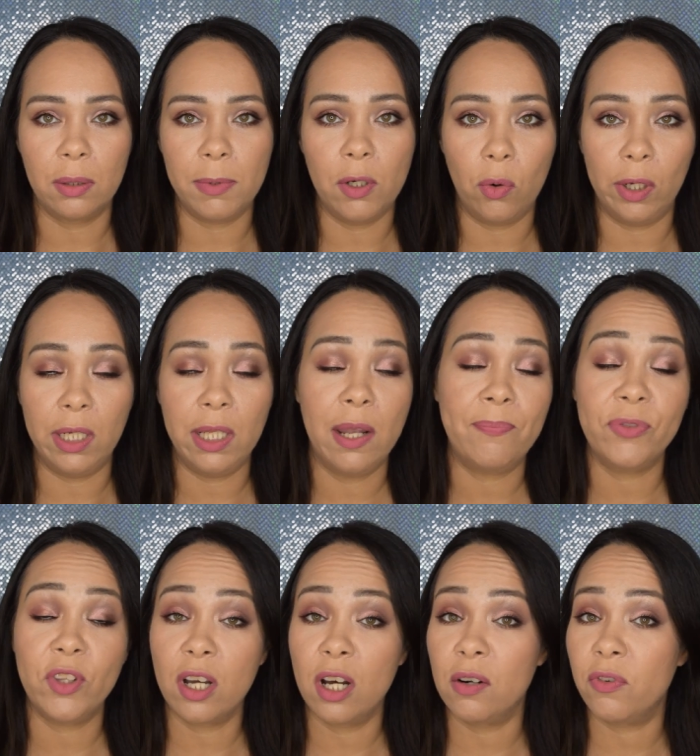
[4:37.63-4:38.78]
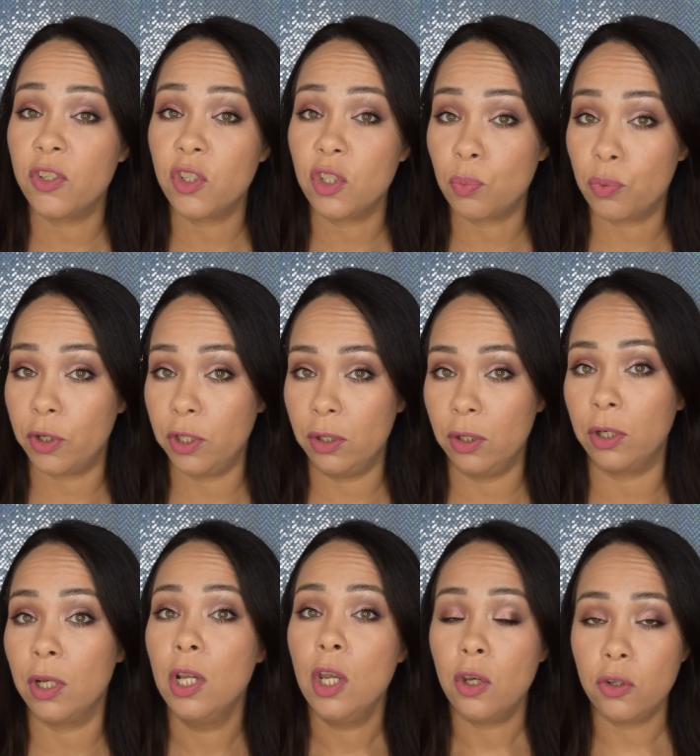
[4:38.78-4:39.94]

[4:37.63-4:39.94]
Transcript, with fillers: to be oily. The coverage is pretty good.